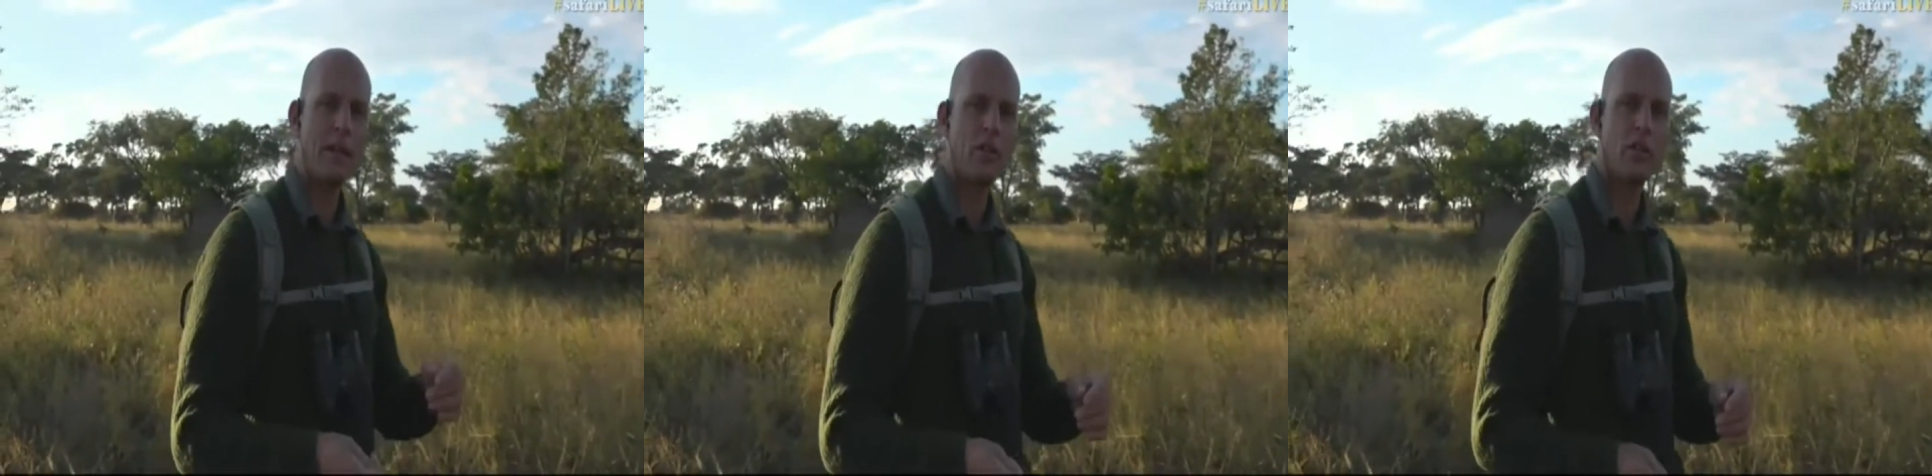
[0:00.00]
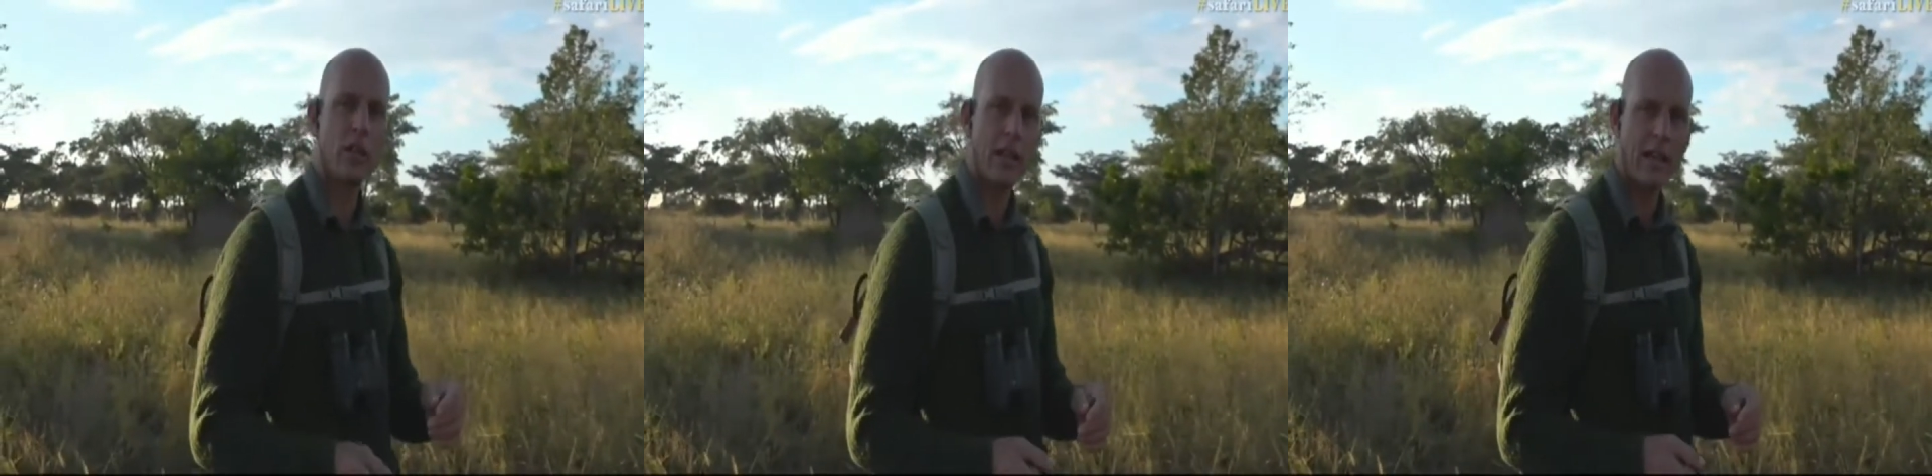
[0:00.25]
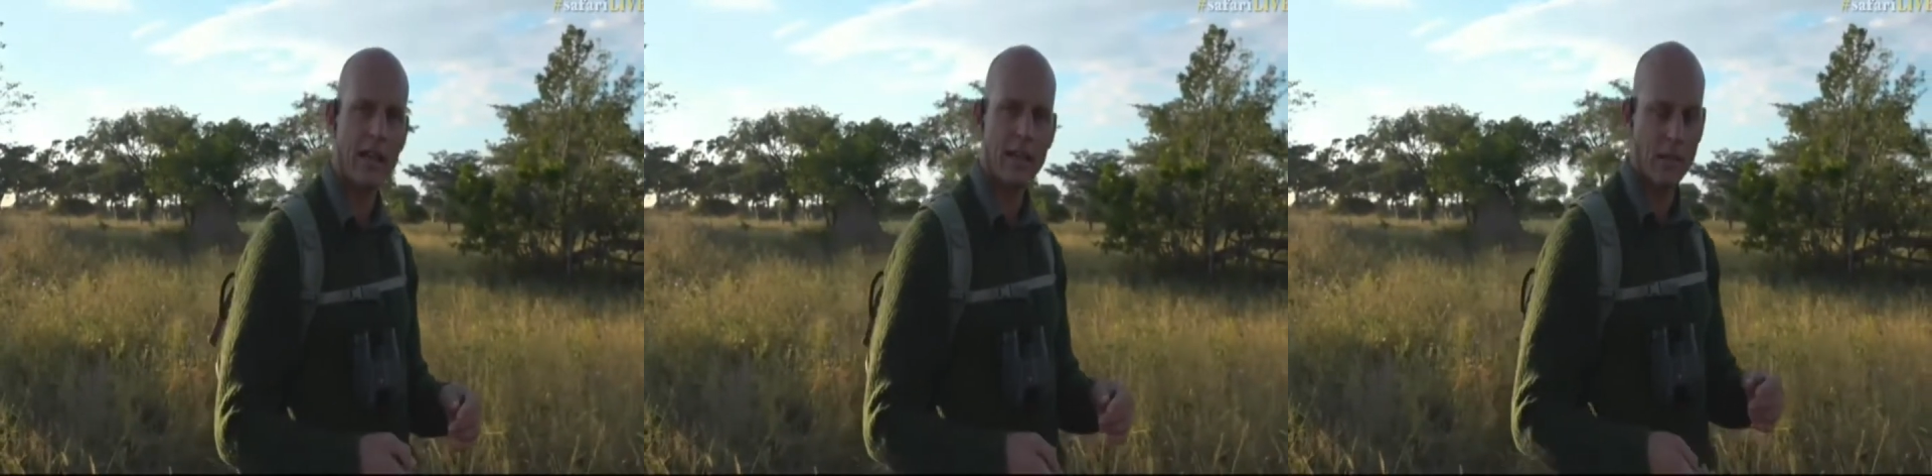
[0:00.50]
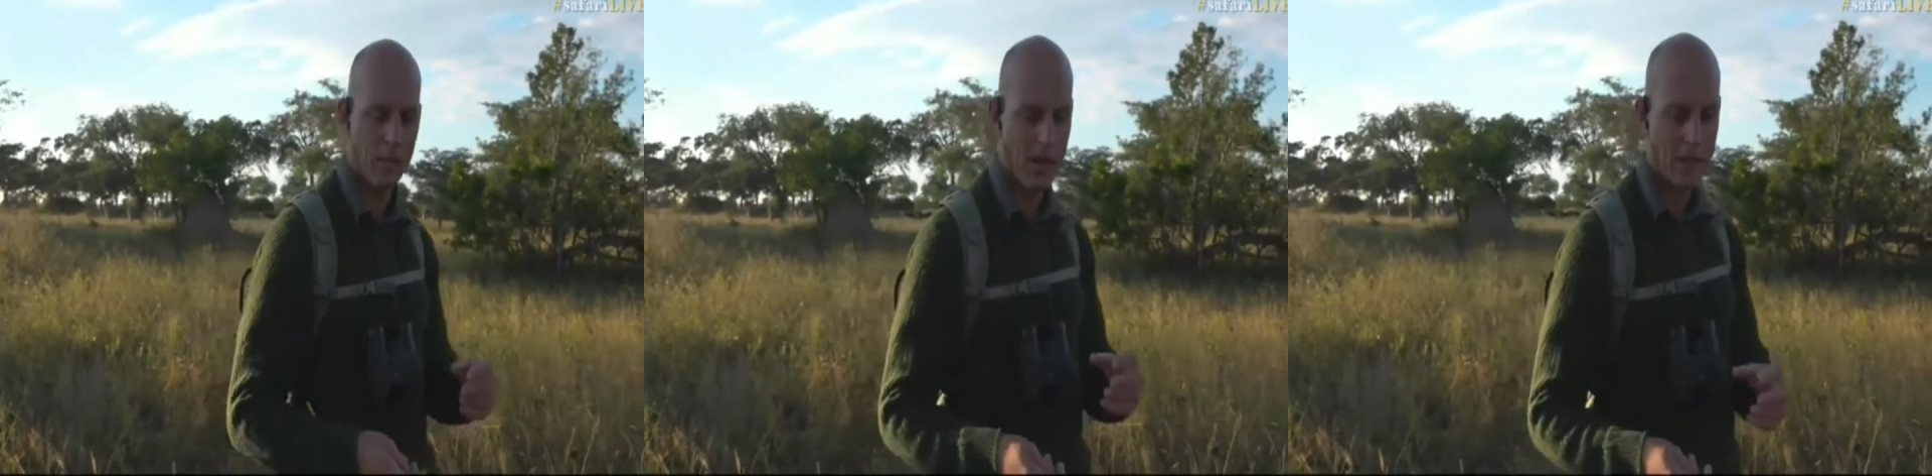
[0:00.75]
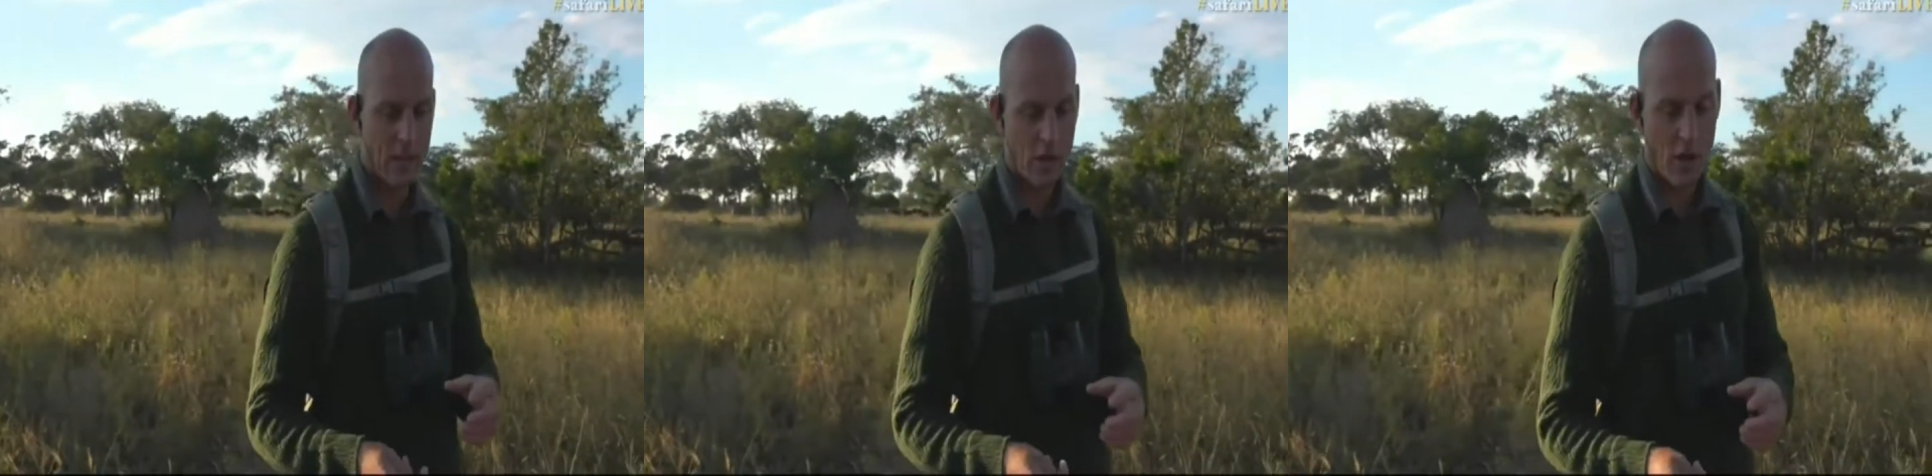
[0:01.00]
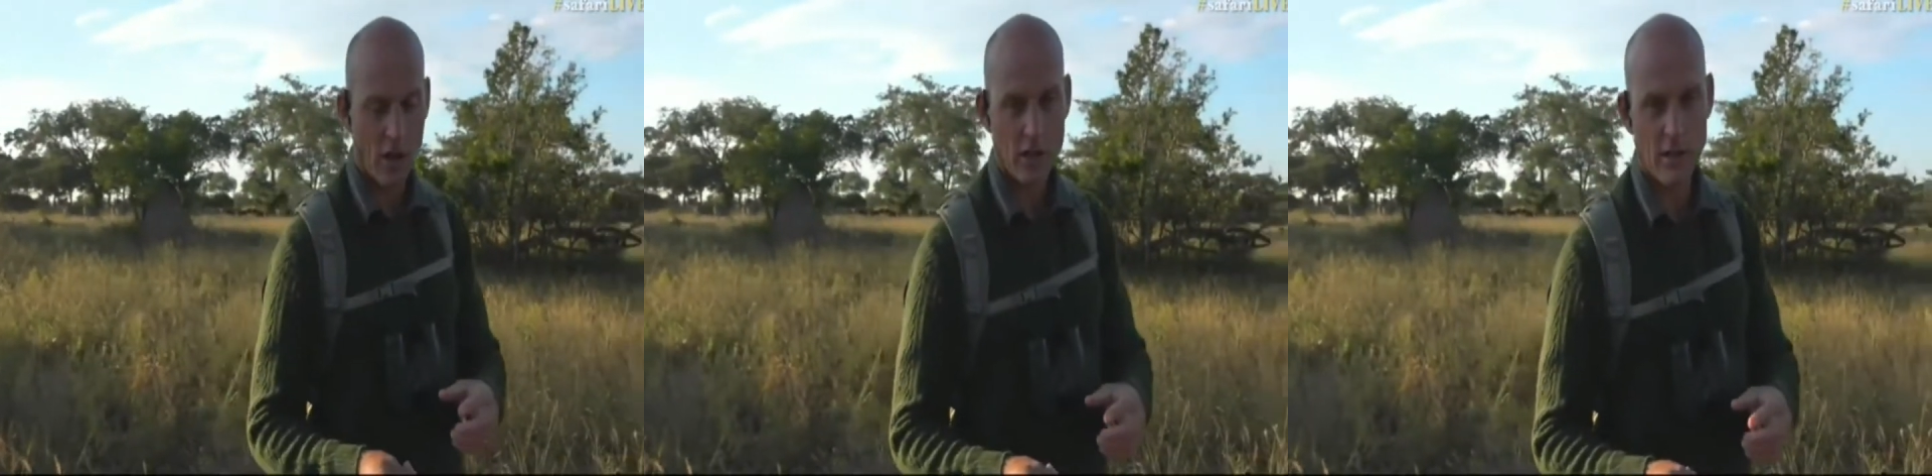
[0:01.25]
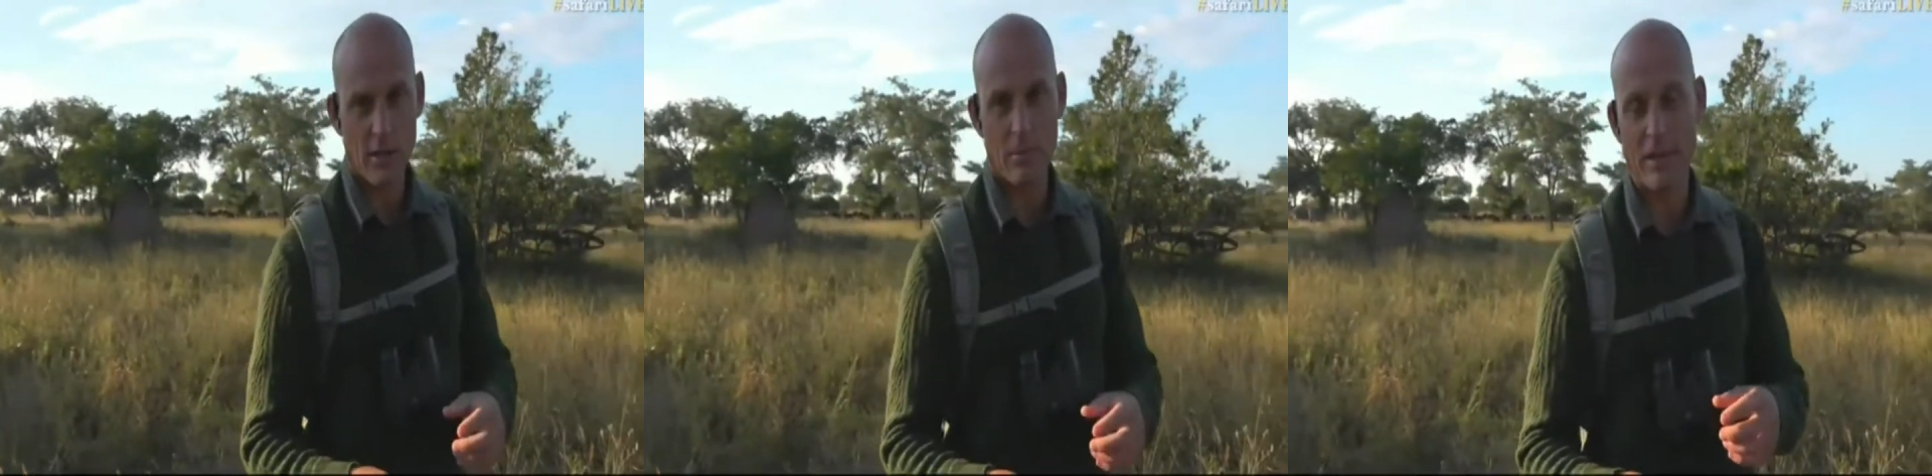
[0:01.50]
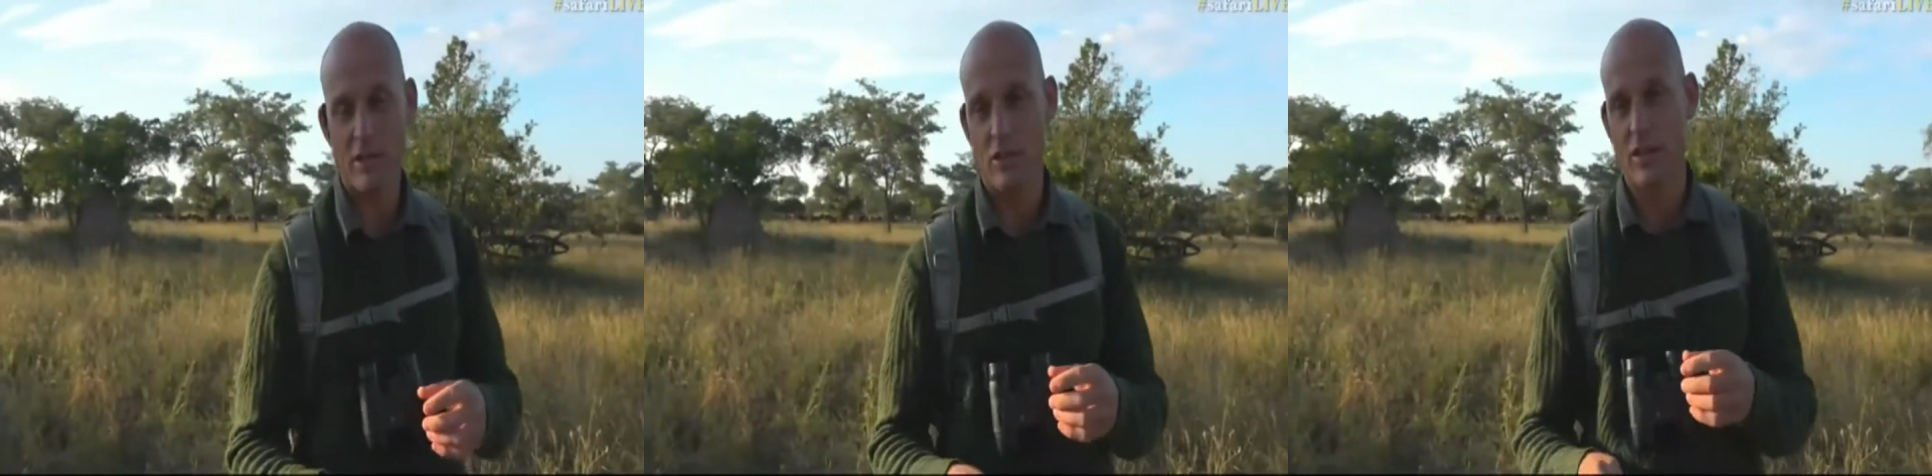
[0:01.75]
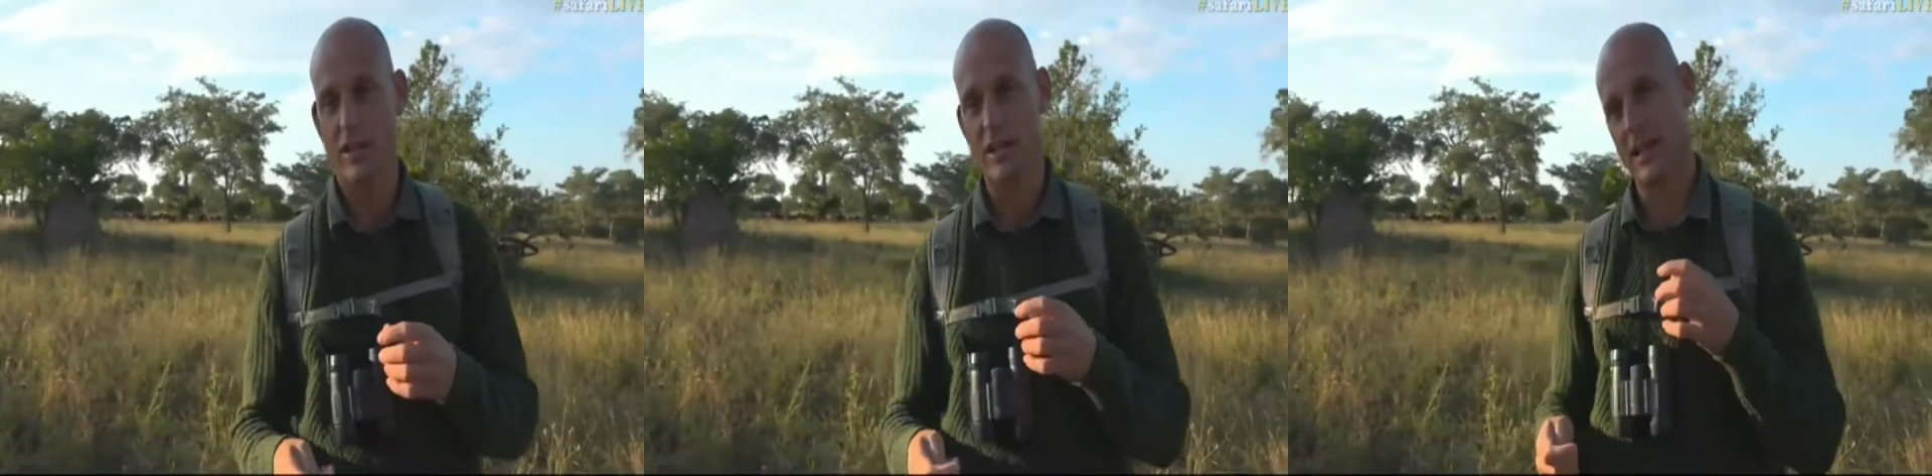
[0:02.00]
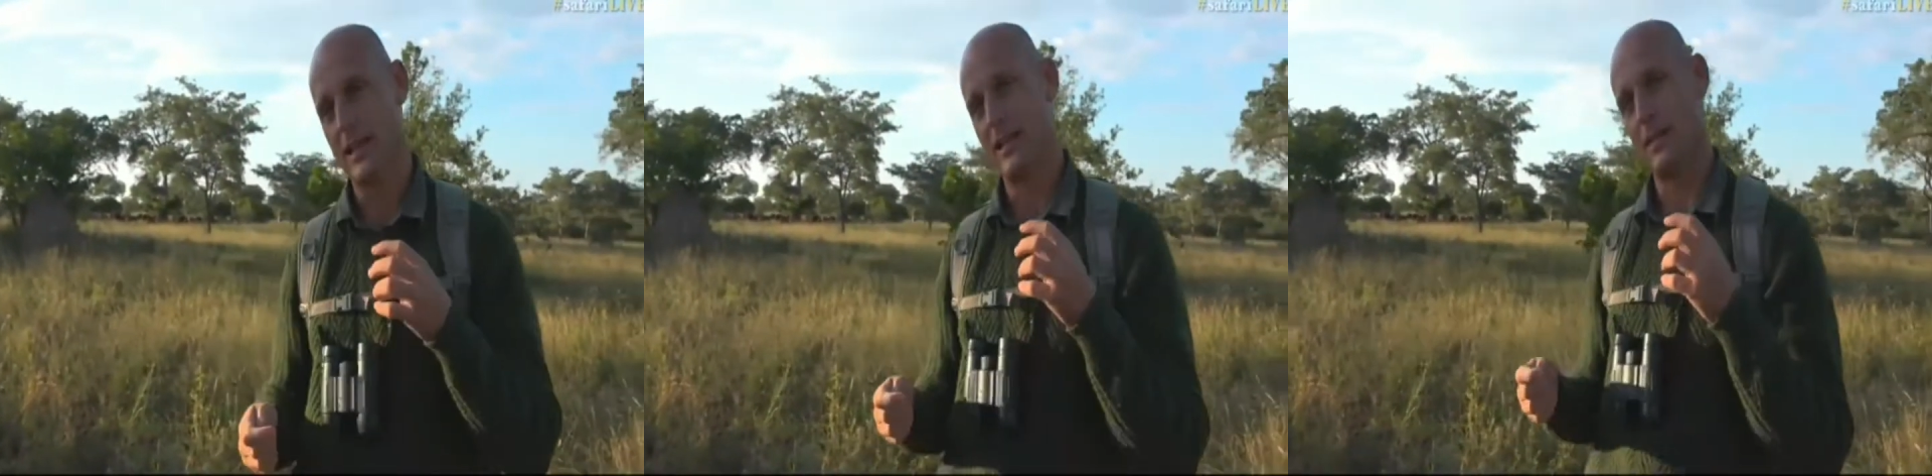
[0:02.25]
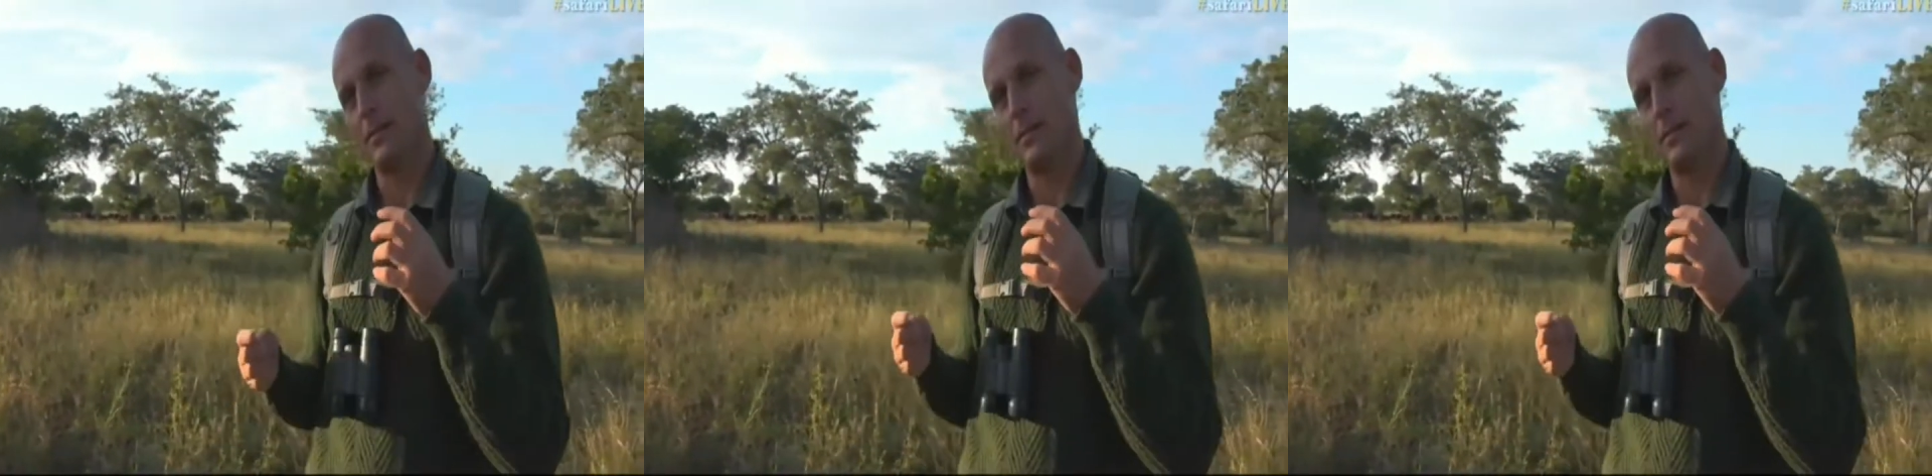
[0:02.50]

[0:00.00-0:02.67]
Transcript: sure that they get the best grass, and they make sure that they get the,